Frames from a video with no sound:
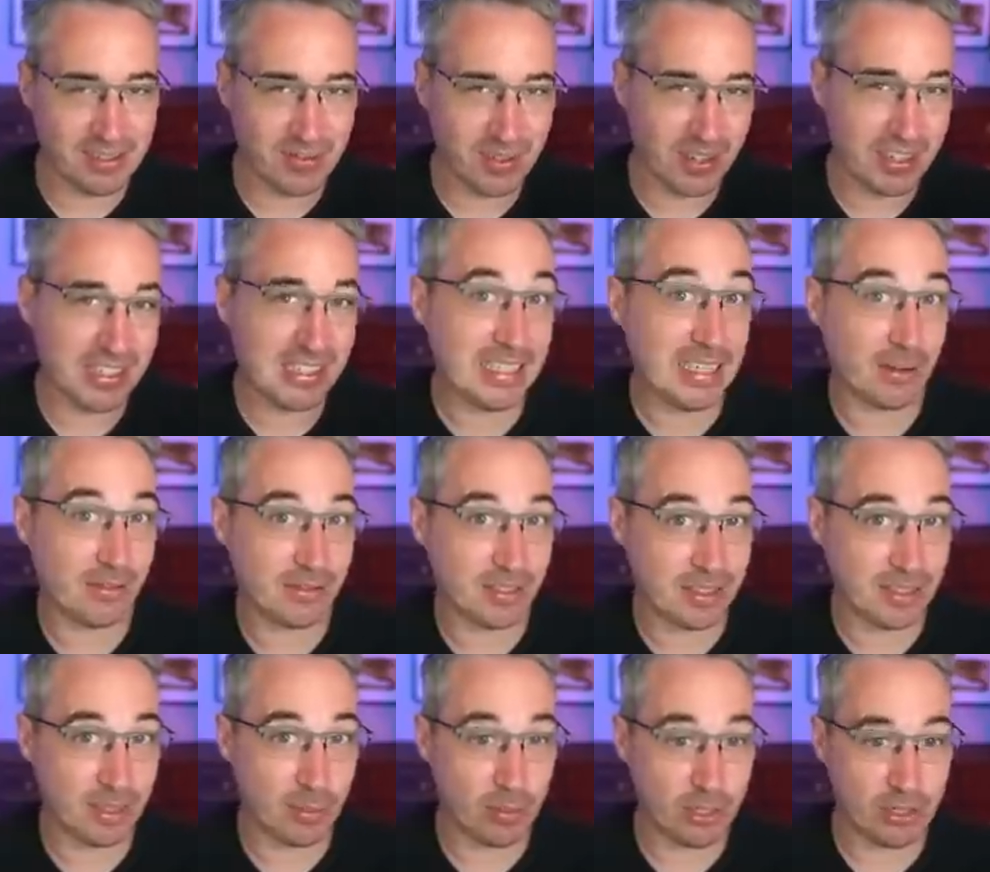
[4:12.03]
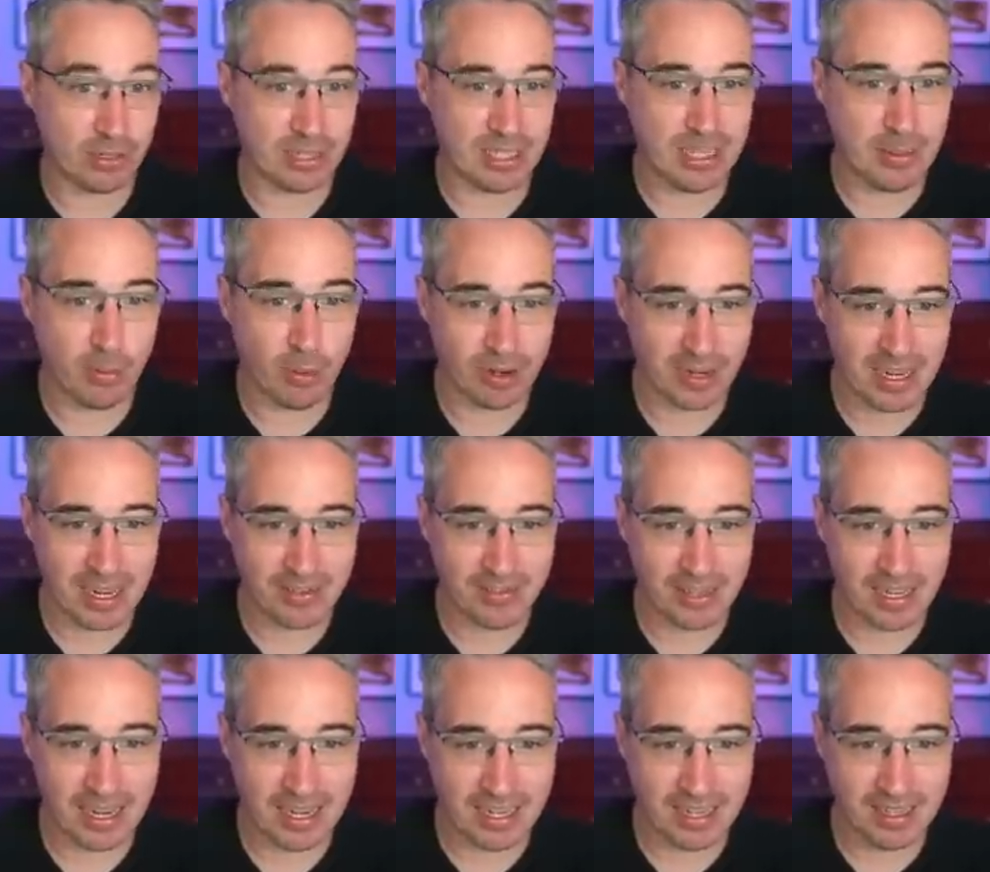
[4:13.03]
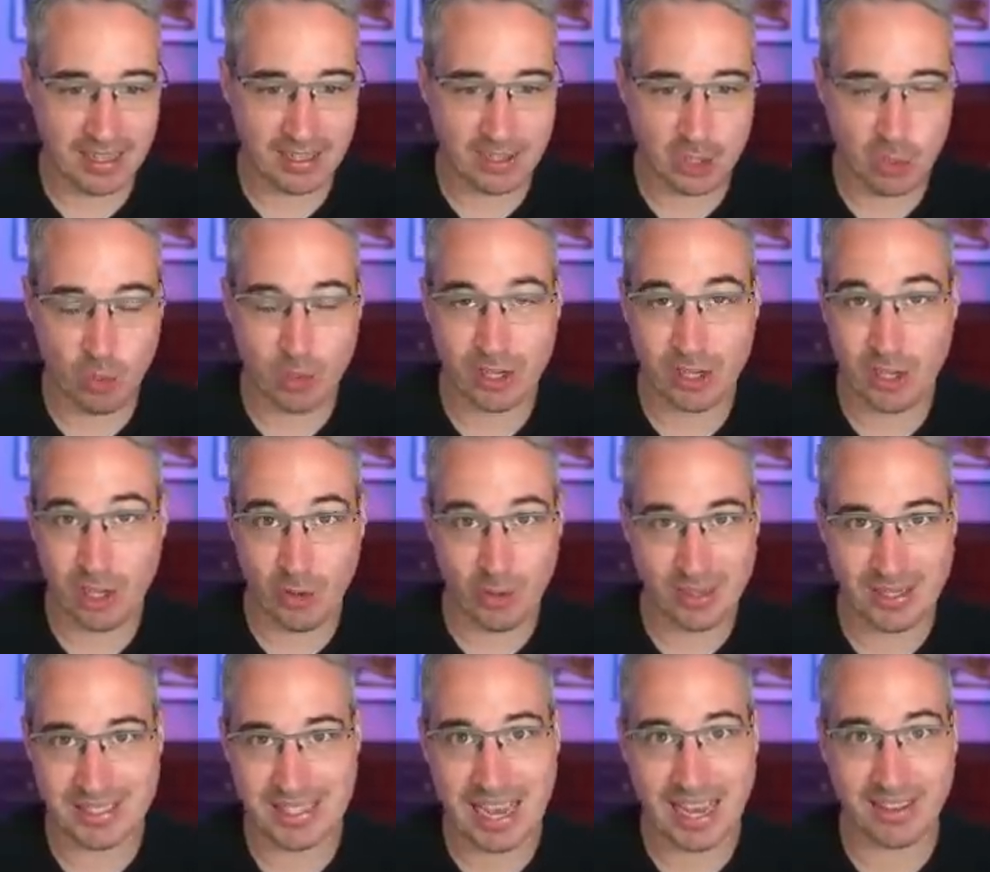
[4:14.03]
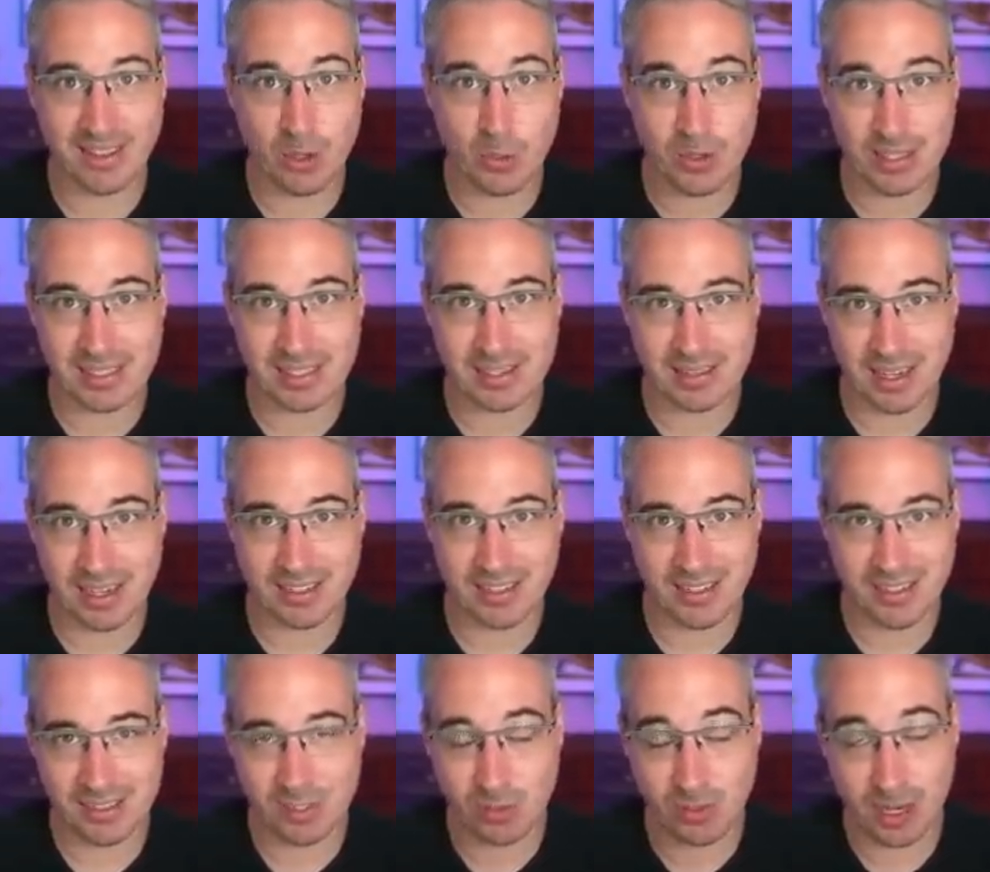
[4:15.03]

It's very different than when you're keyboard navigating because you want to know exactly what's selected.